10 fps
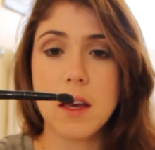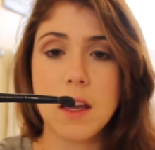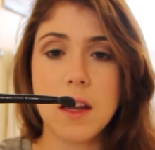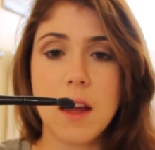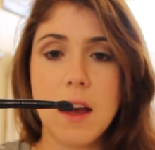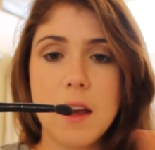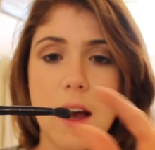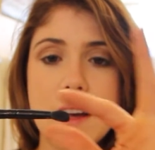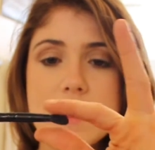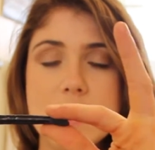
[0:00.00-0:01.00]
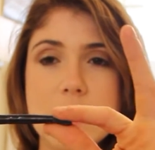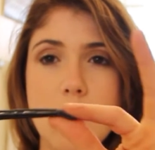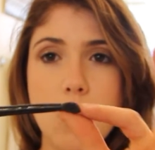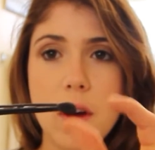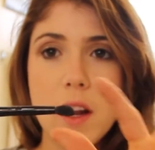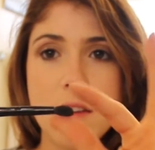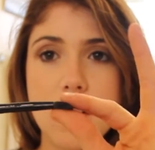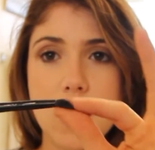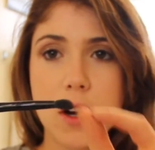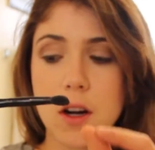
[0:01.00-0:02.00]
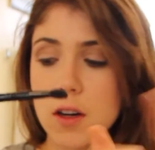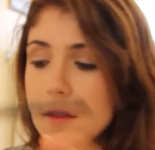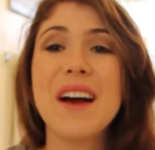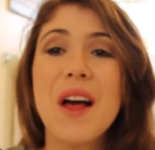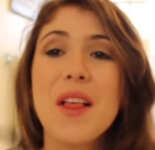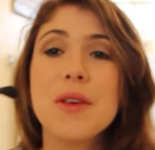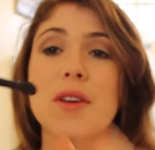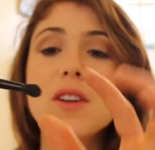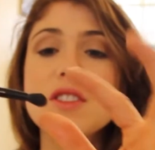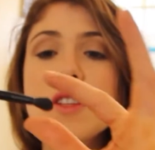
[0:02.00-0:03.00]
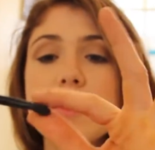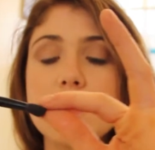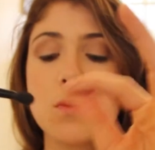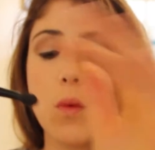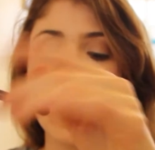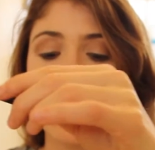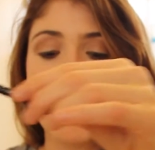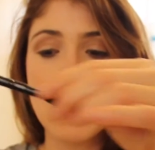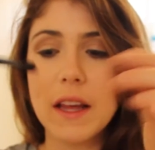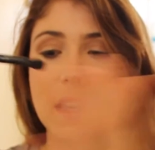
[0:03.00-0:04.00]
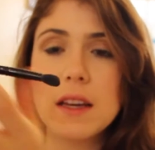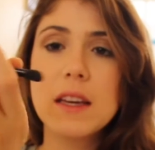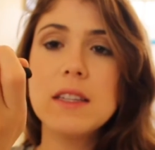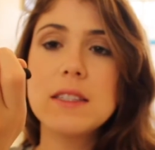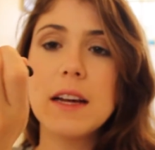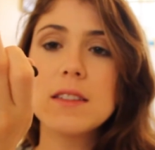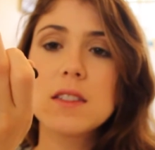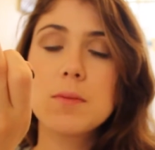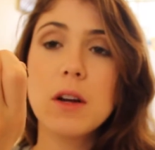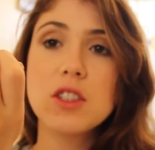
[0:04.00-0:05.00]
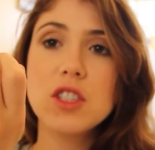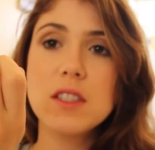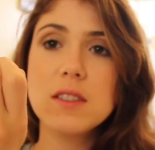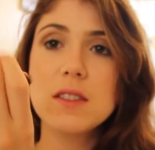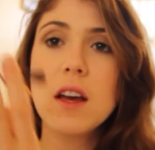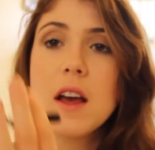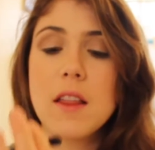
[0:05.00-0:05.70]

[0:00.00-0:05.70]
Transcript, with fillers: It has somewhat of a curve. You can also use one of the more like condensed brushes.